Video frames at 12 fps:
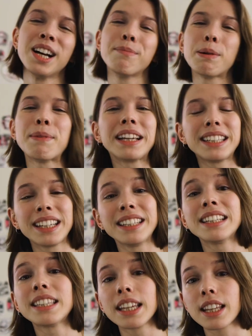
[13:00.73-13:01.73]
But Mengting
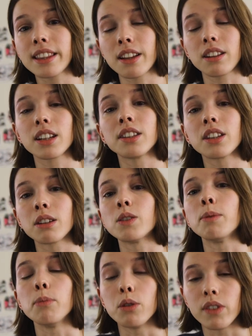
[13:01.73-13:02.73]
did say that they'll consider
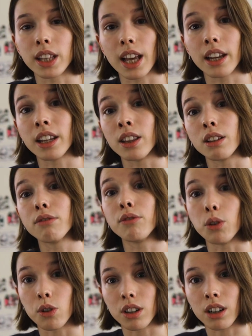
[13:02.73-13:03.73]
removing that in the
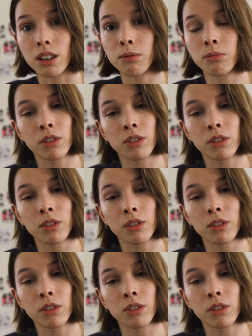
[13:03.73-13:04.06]
future.